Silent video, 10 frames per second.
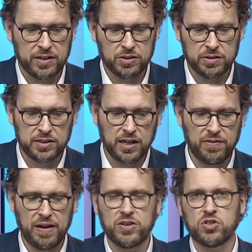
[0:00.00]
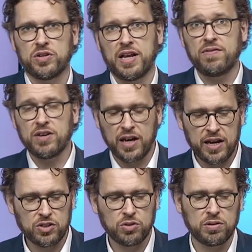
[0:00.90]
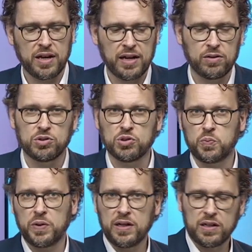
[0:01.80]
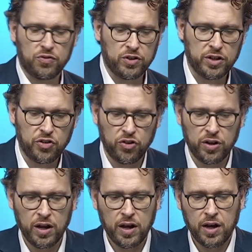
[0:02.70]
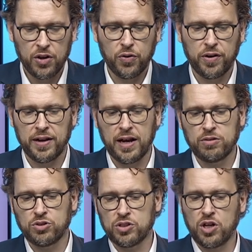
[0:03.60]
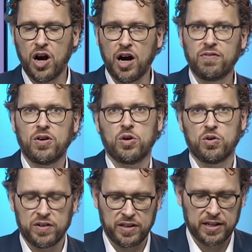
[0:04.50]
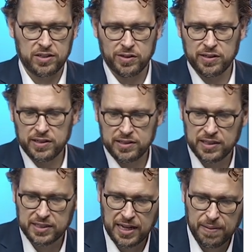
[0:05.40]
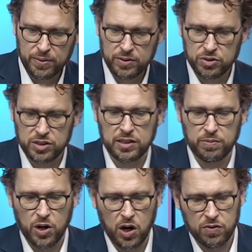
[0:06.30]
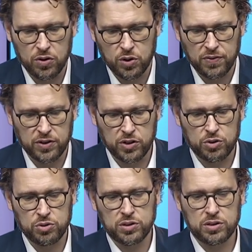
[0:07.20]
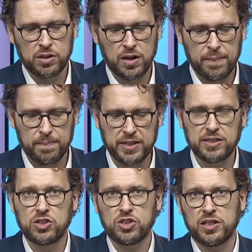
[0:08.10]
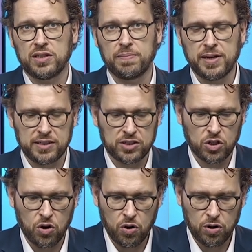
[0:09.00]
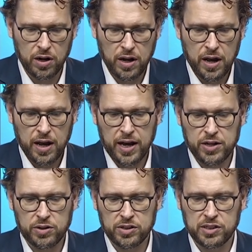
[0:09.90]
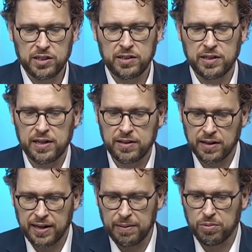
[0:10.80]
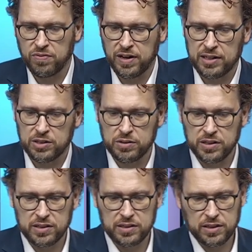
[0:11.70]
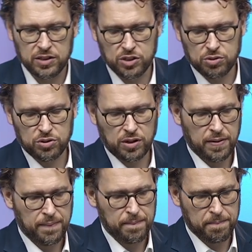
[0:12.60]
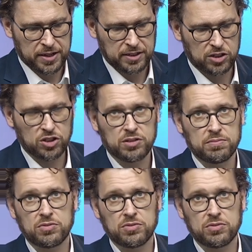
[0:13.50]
And so instead of having to navigate to that or use peak definition, you can now just hover over that. So in this example, you see that we hover over the user message in the message call, and you can see that the label value is user message.